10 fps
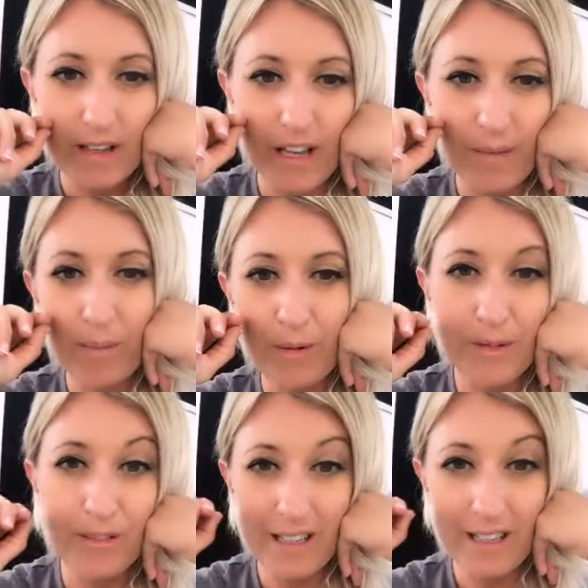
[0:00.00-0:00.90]
Happy
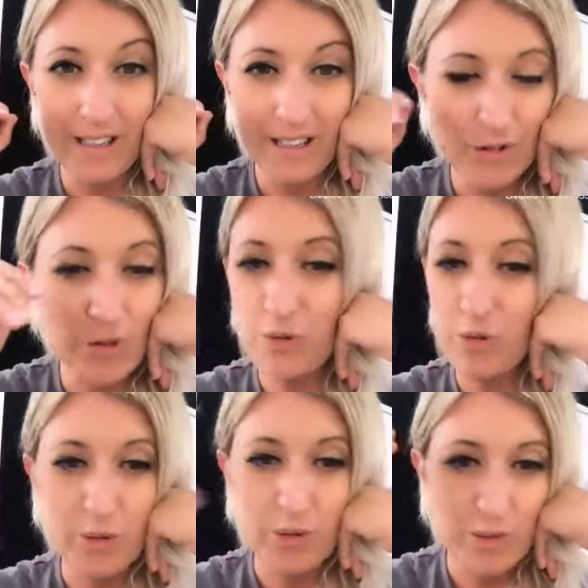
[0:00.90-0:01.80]
birthday to
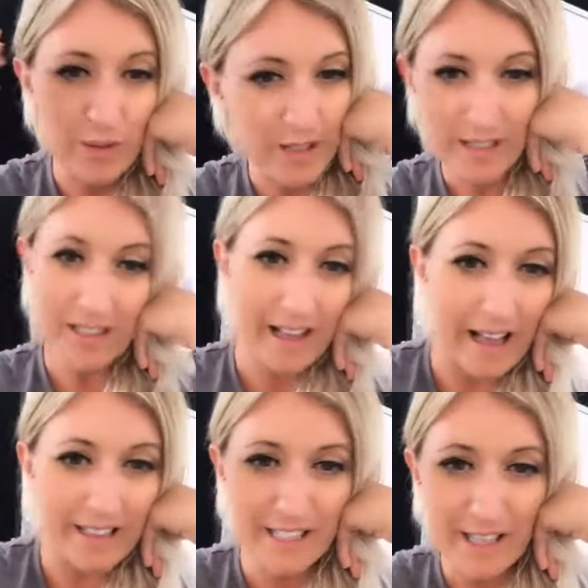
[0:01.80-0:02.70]
you,
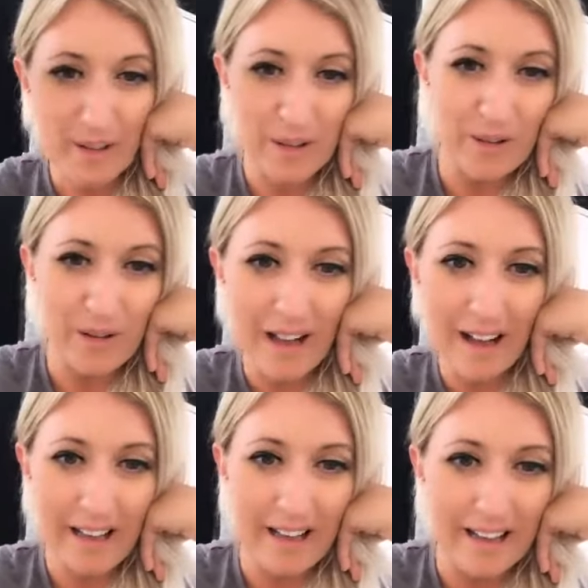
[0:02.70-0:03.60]
Adele.
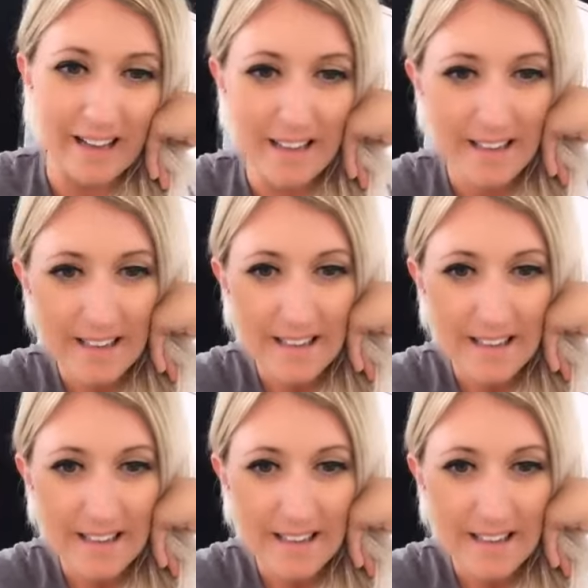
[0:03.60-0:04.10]
Hi, hi.